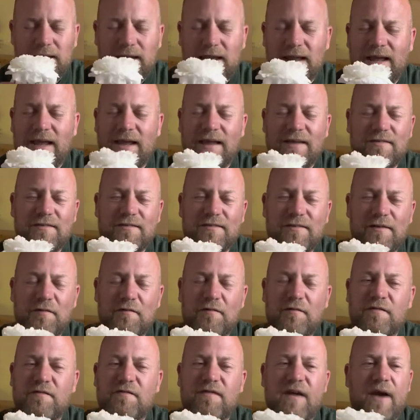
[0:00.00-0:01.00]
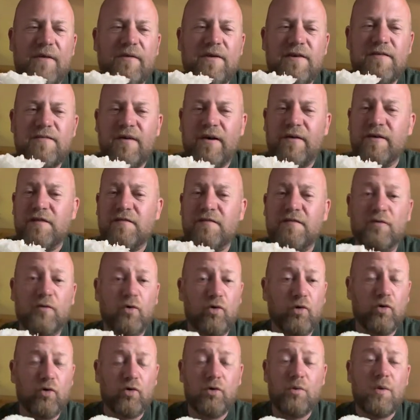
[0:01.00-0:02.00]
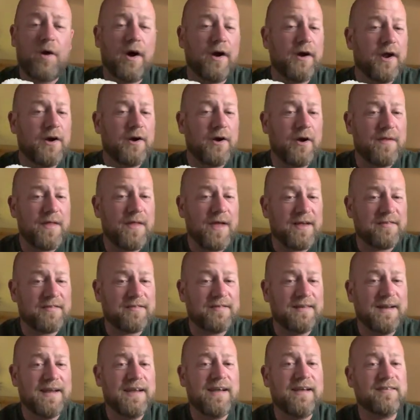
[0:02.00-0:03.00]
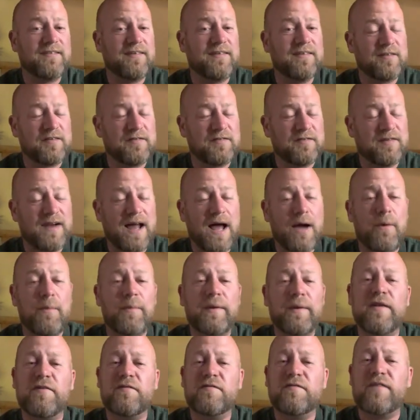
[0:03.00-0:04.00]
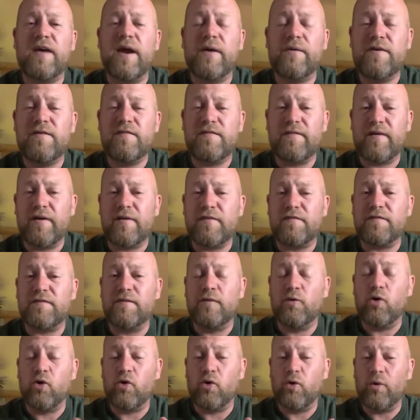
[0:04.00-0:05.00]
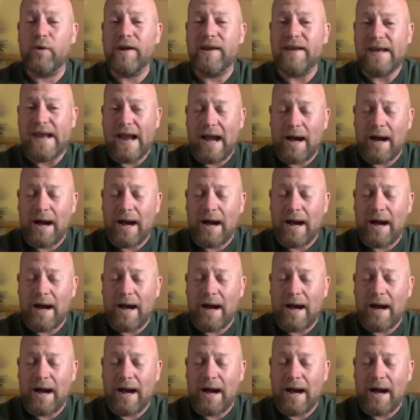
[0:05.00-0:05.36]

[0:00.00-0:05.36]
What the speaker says: it's very, very floral. And I know that's silly because it's a flower, but it's very, very floral. And